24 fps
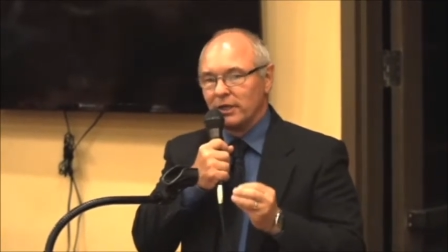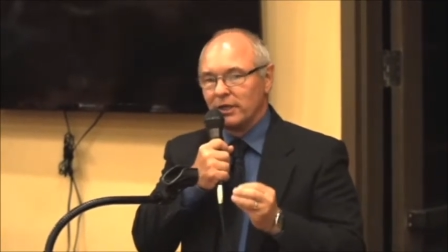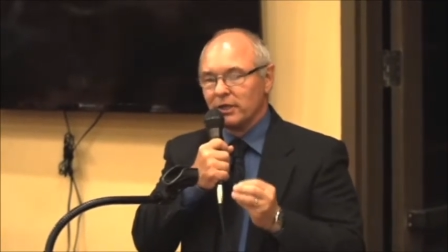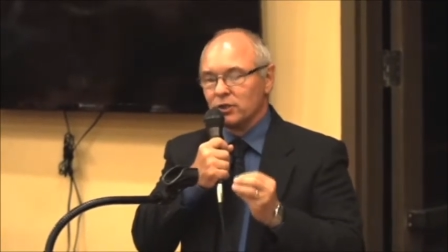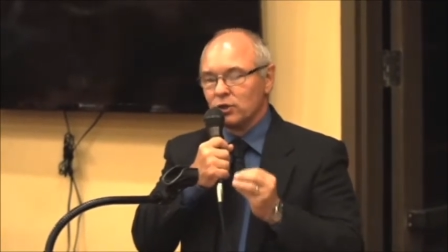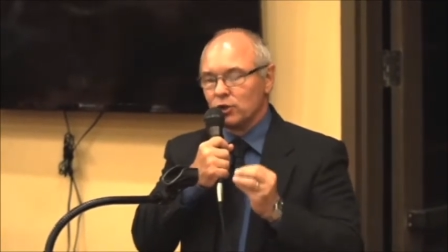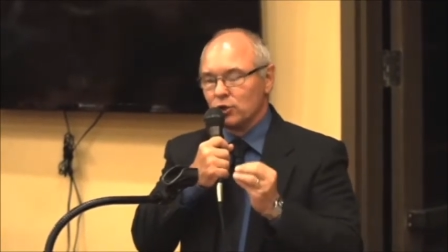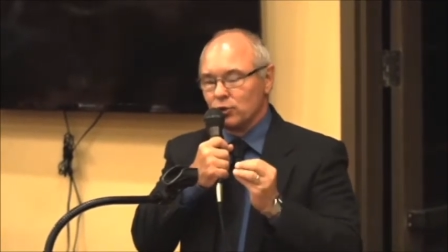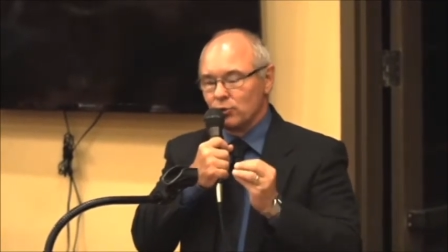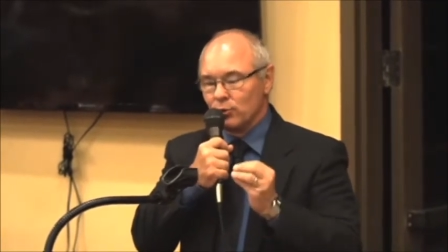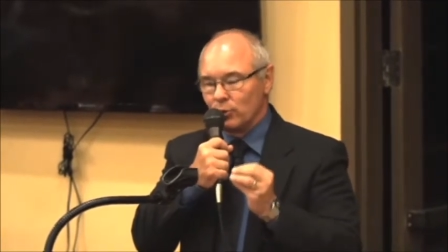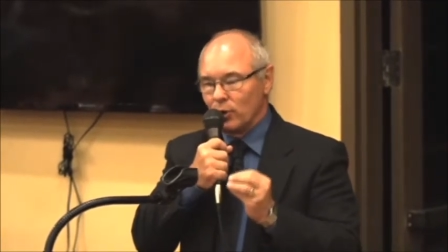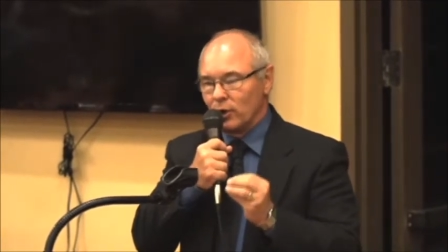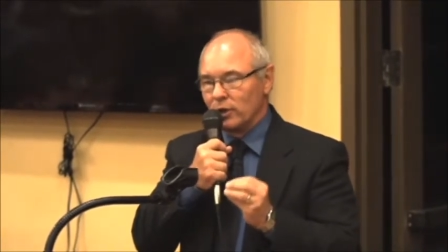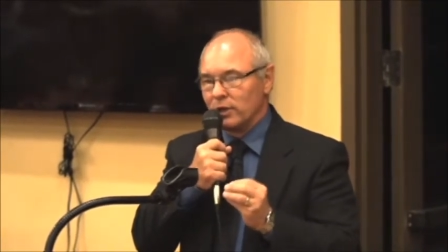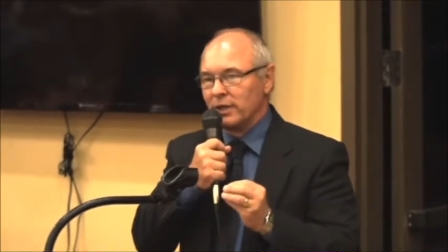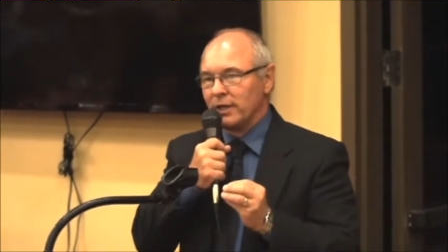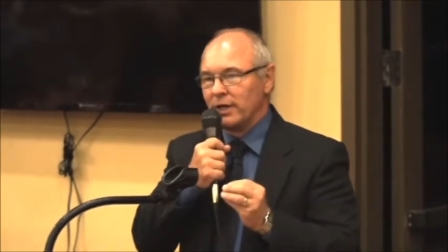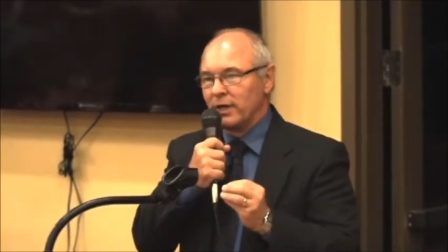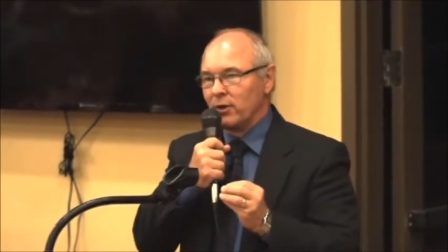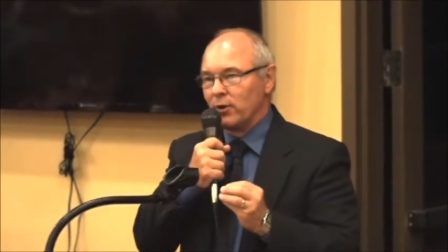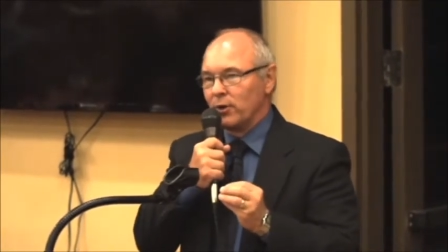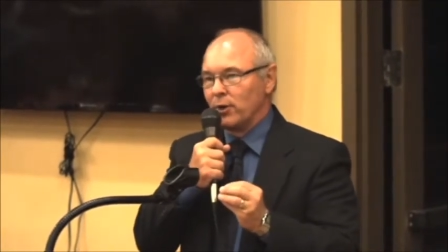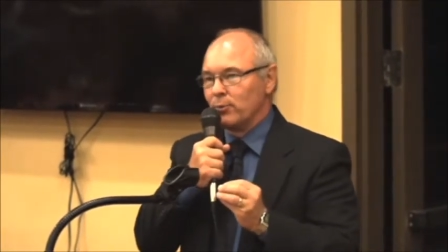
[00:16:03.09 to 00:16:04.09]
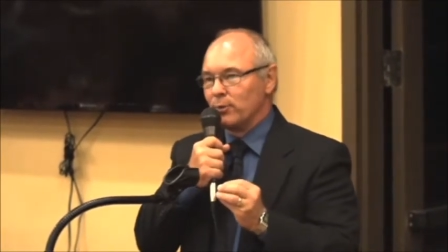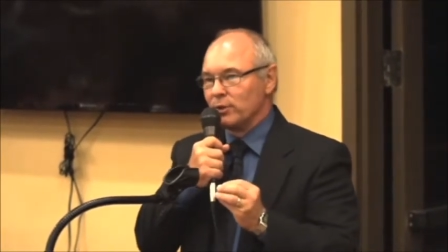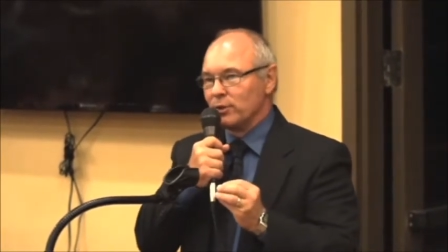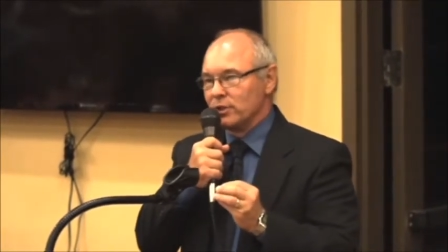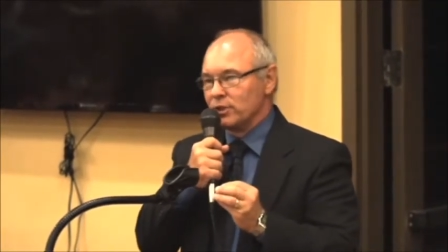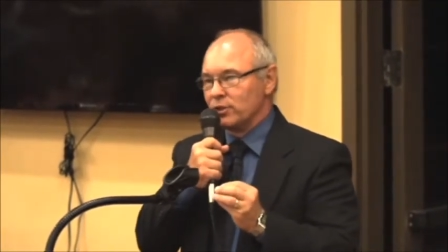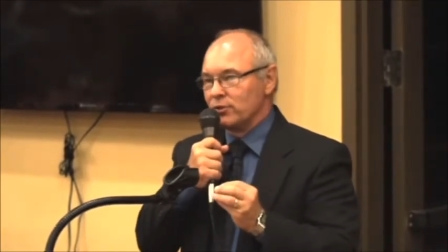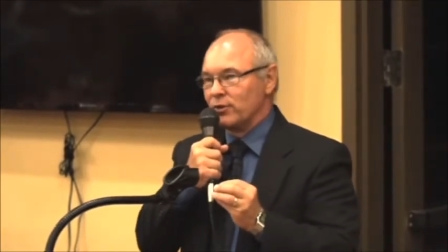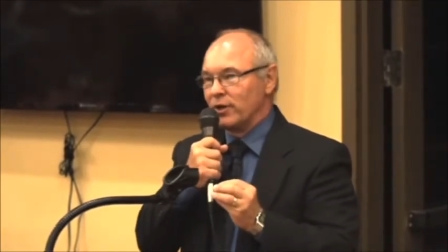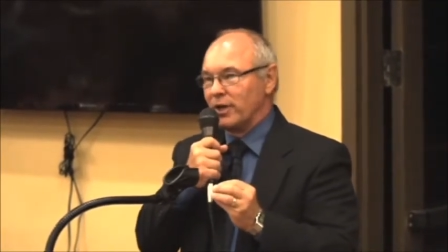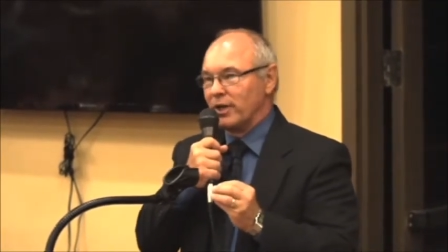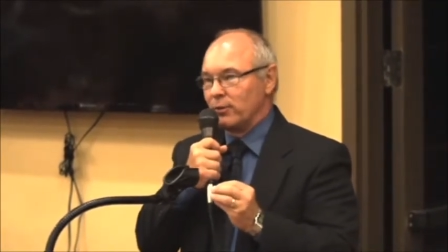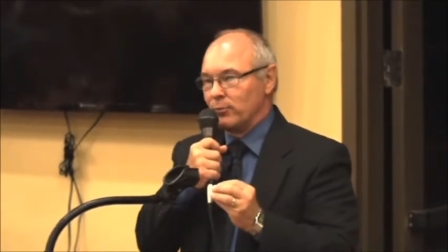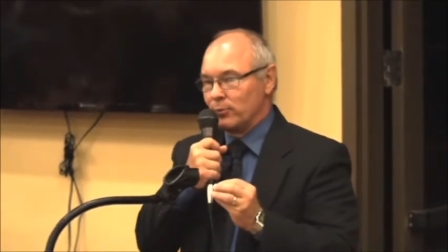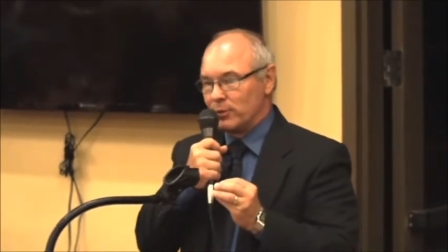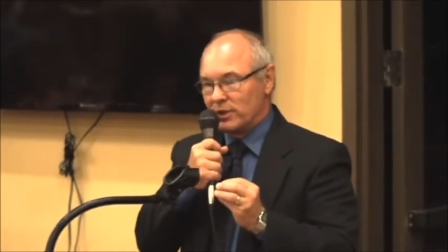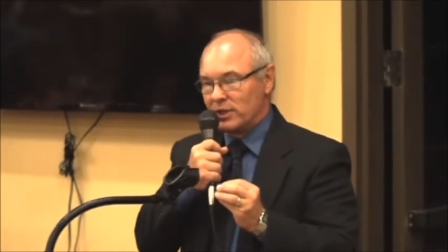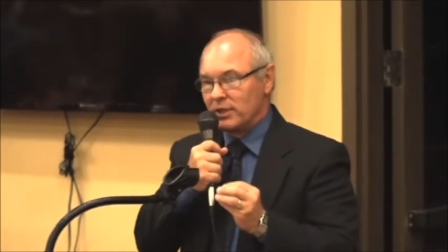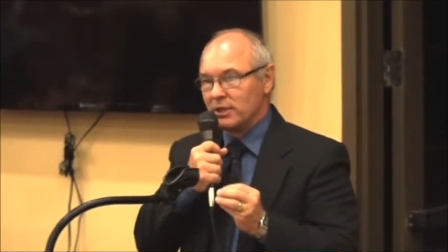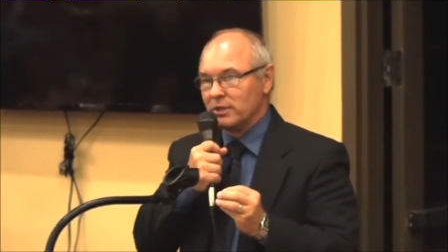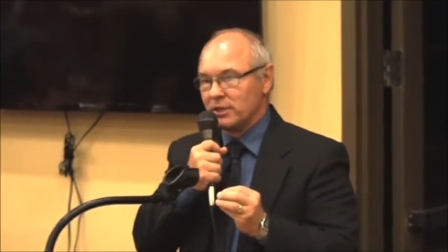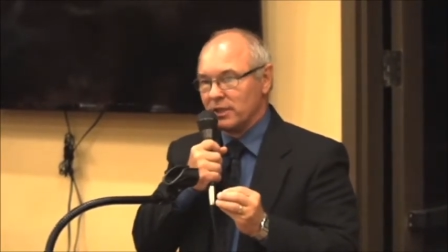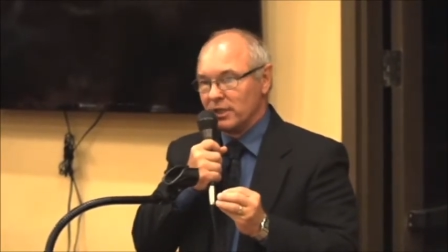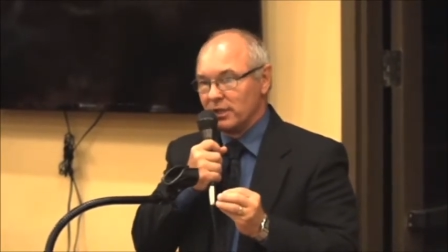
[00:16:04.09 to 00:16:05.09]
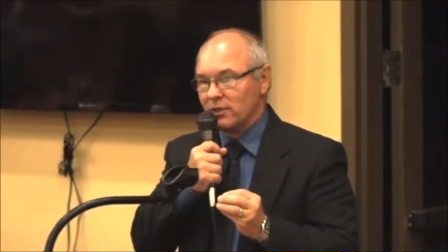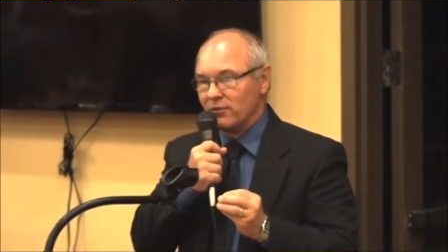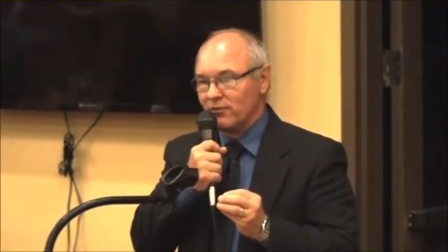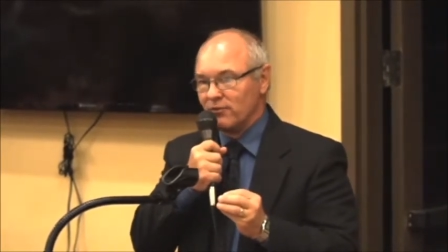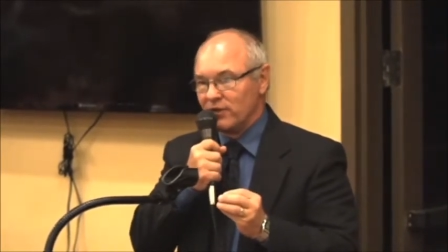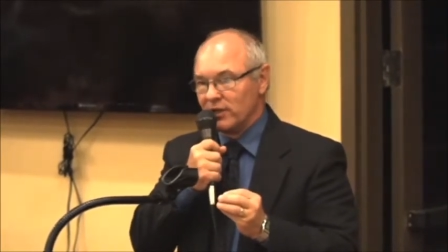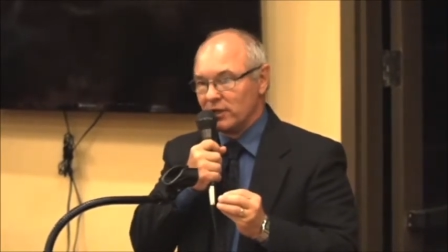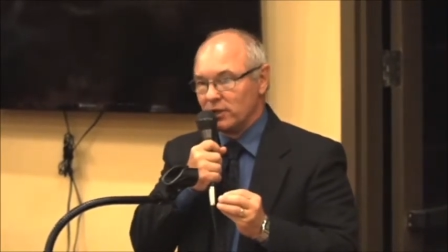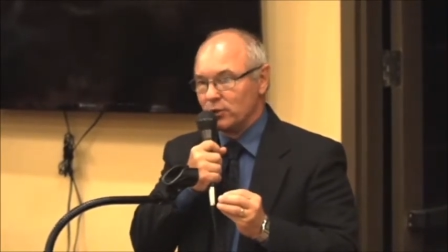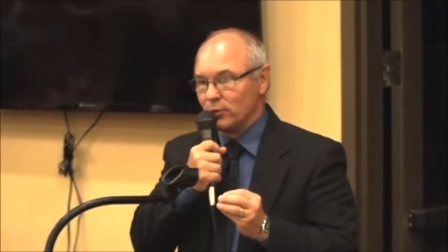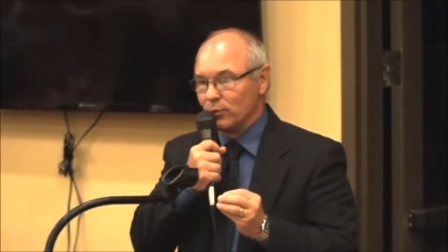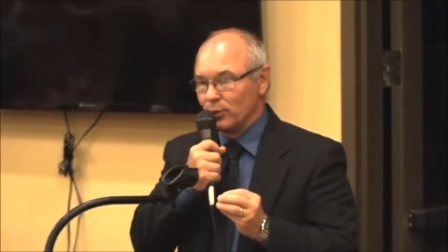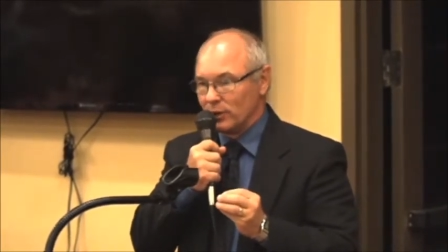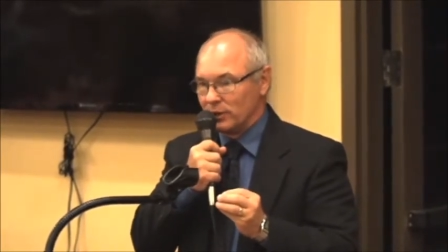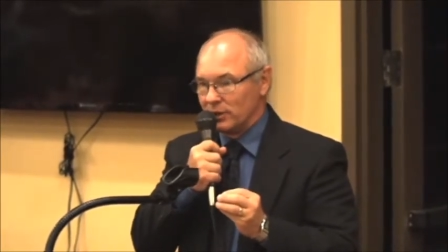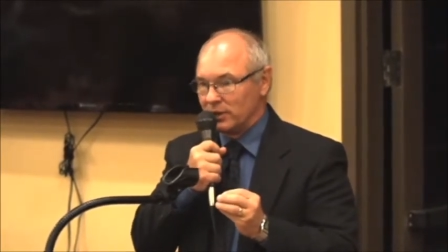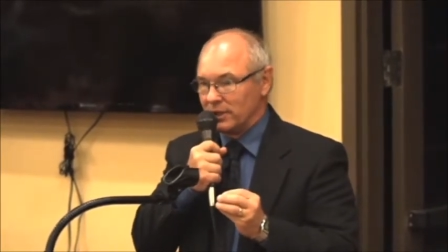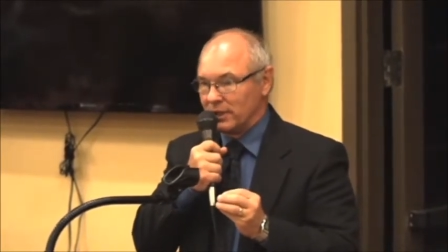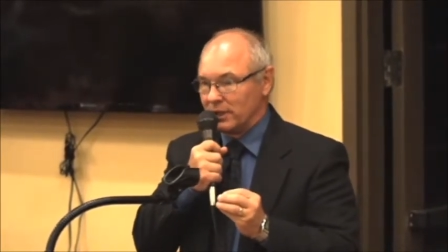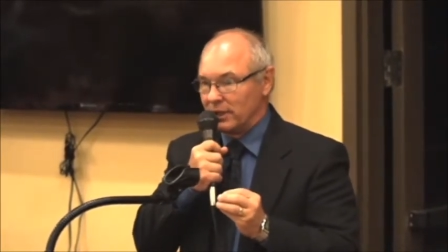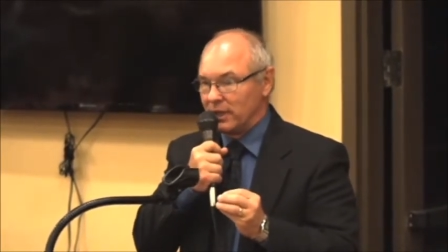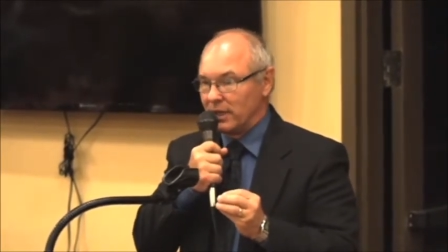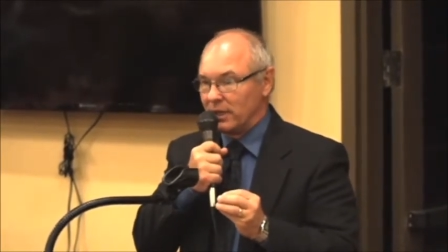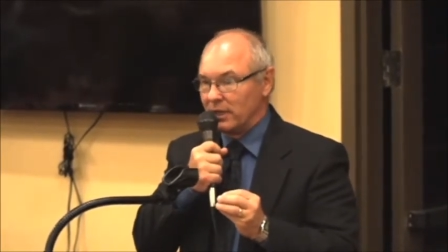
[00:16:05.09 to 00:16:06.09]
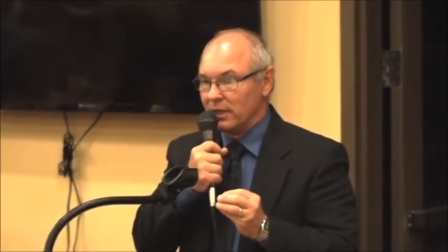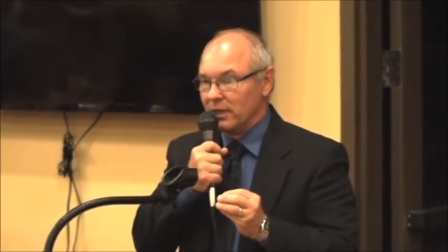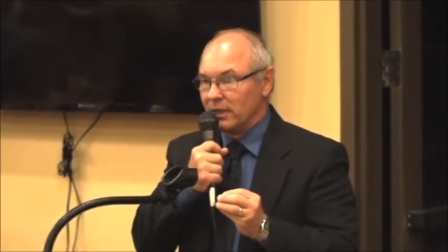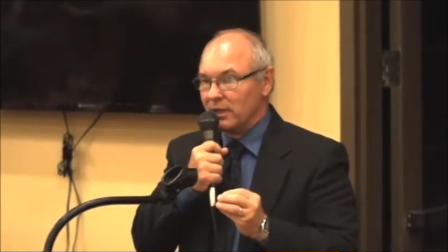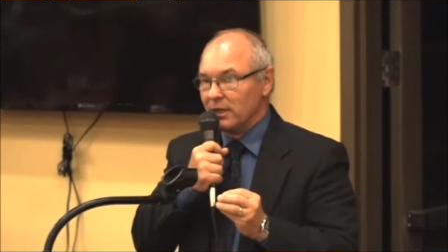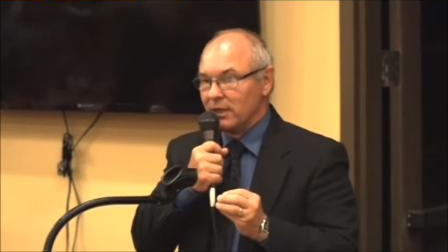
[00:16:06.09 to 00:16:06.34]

extraordinary restraint with this individual today,